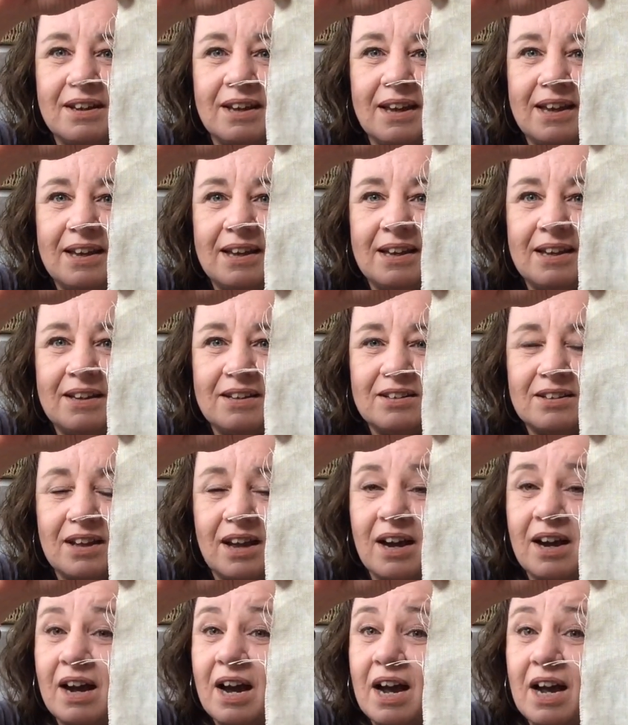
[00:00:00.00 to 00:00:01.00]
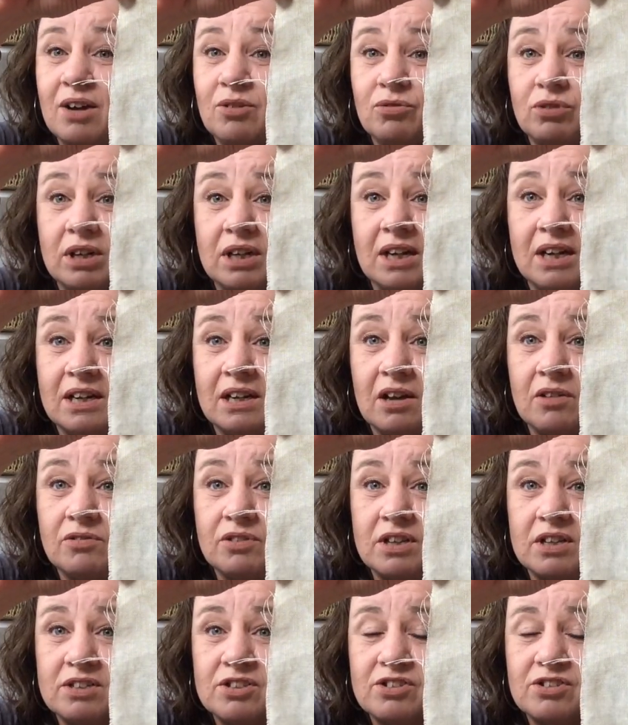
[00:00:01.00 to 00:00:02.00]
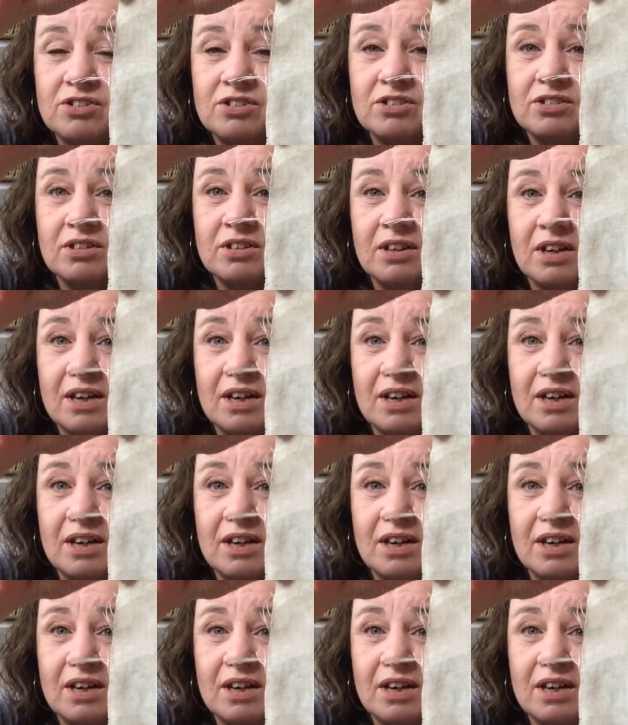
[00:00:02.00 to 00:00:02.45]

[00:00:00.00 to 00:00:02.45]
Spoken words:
and I really love this.